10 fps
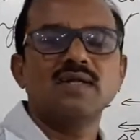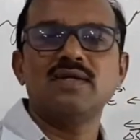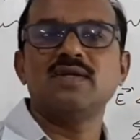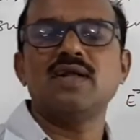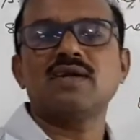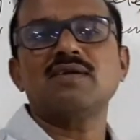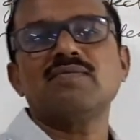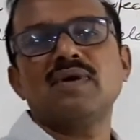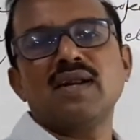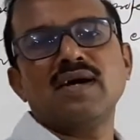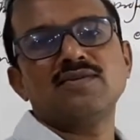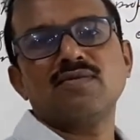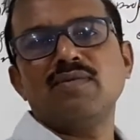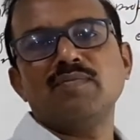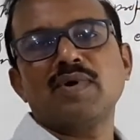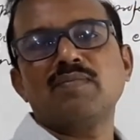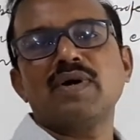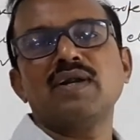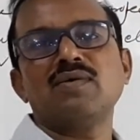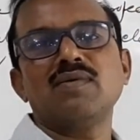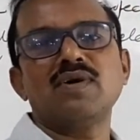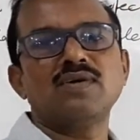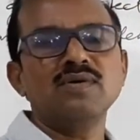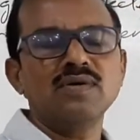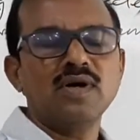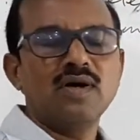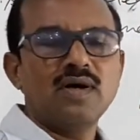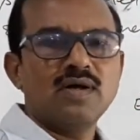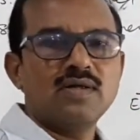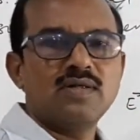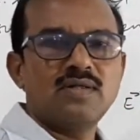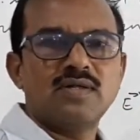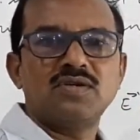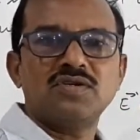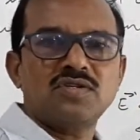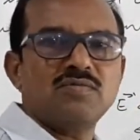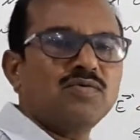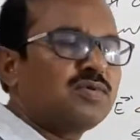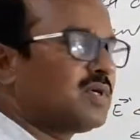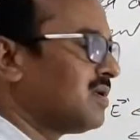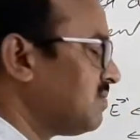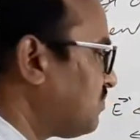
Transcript: the electric field lines will be perpendicular to the distribution.